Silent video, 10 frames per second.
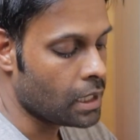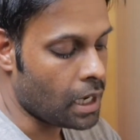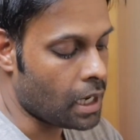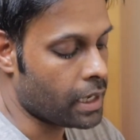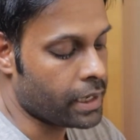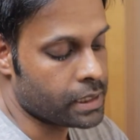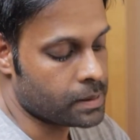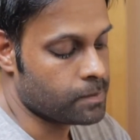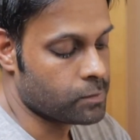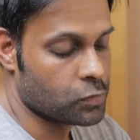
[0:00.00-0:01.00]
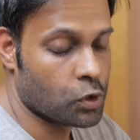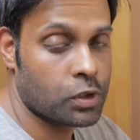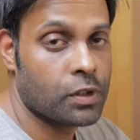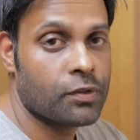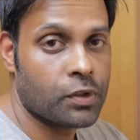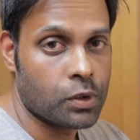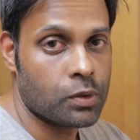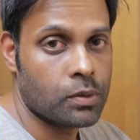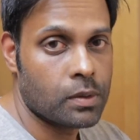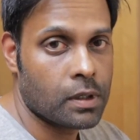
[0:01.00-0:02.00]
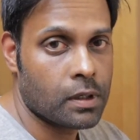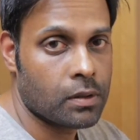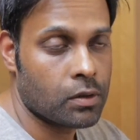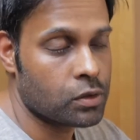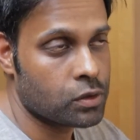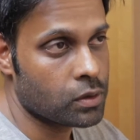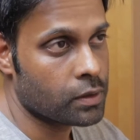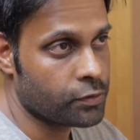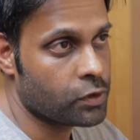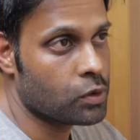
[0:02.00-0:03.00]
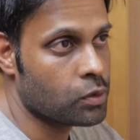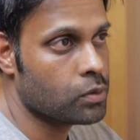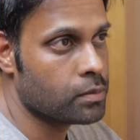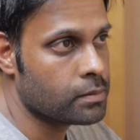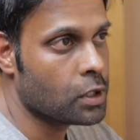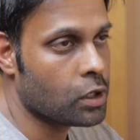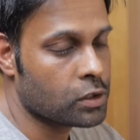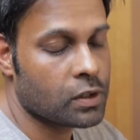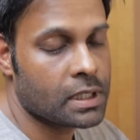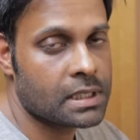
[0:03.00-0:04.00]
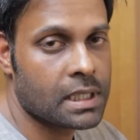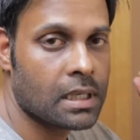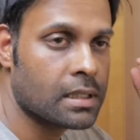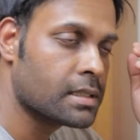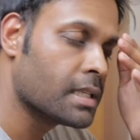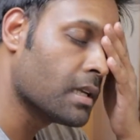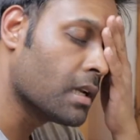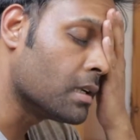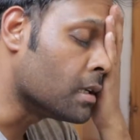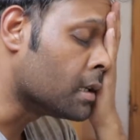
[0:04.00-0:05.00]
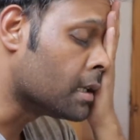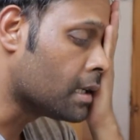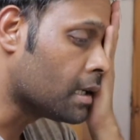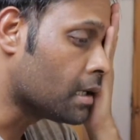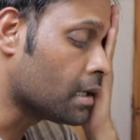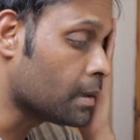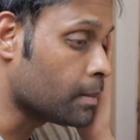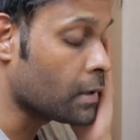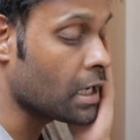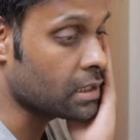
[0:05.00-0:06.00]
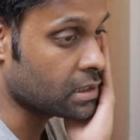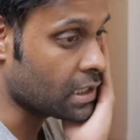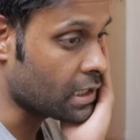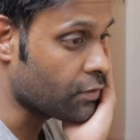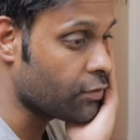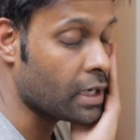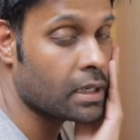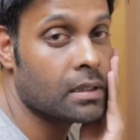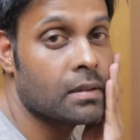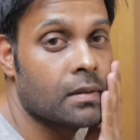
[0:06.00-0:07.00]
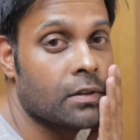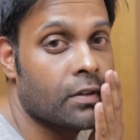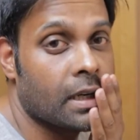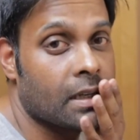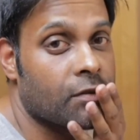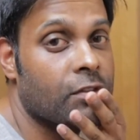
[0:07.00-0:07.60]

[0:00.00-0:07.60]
I wrote to a few authorized dealers here in London, asking if I can